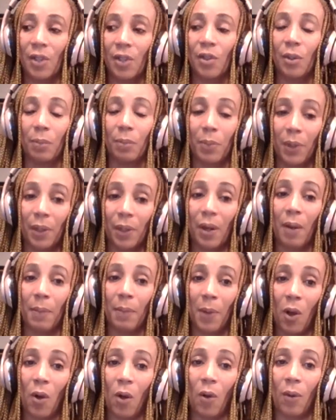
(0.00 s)
to come
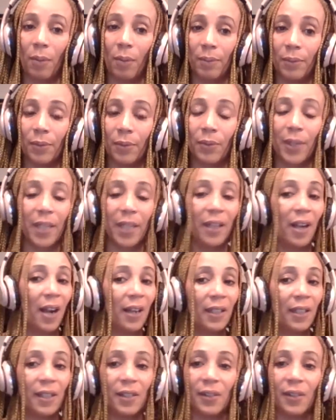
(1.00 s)
home,
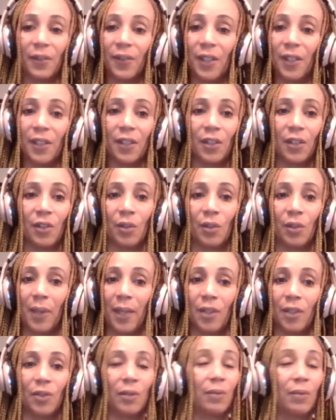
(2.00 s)
regardless of the
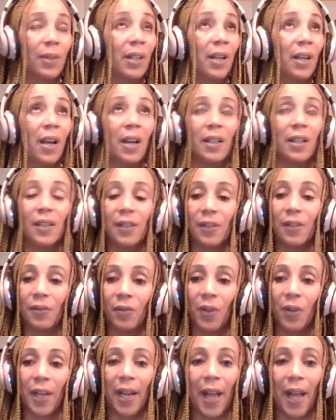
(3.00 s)
situation, regardless of
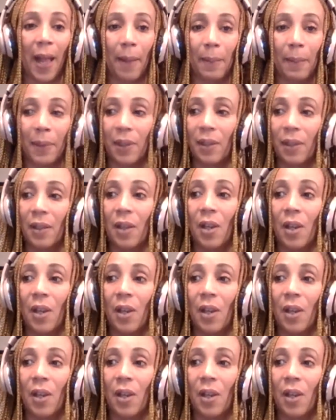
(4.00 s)
what happened.